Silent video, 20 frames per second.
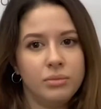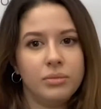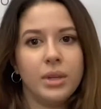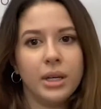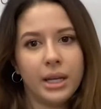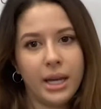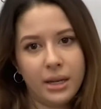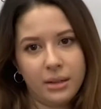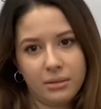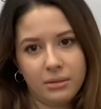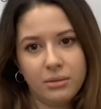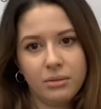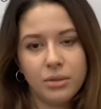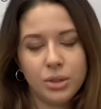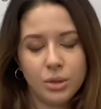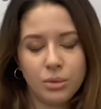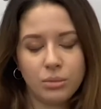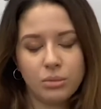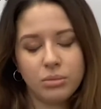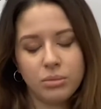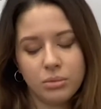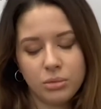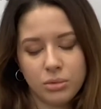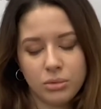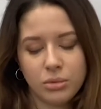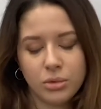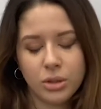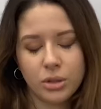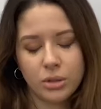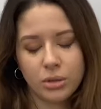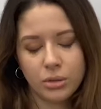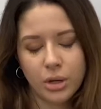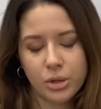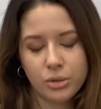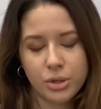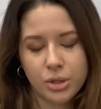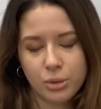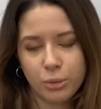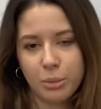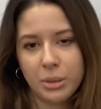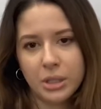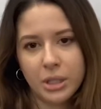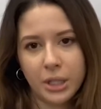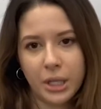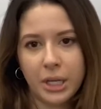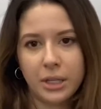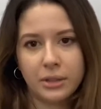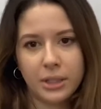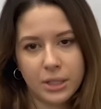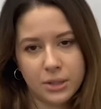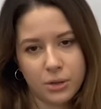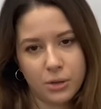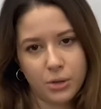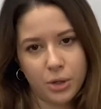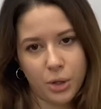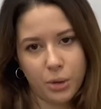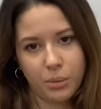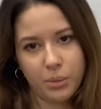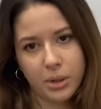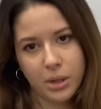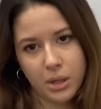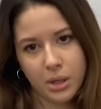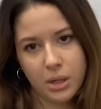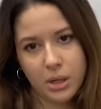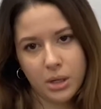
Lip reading: again, your graduation will be delayed, that's on you.